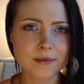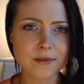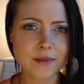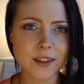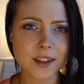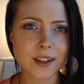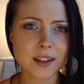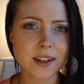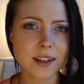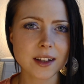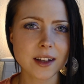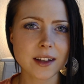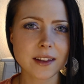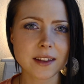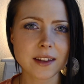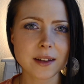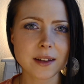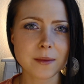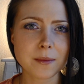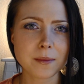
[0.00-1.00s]
Just let
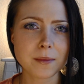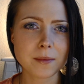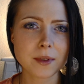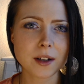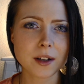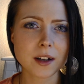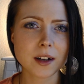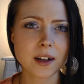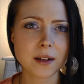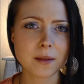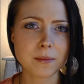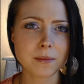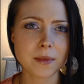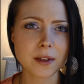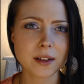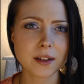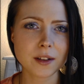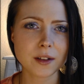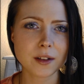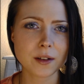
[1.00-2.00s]
them come
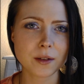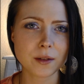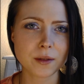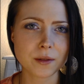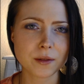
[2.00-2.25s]
and go.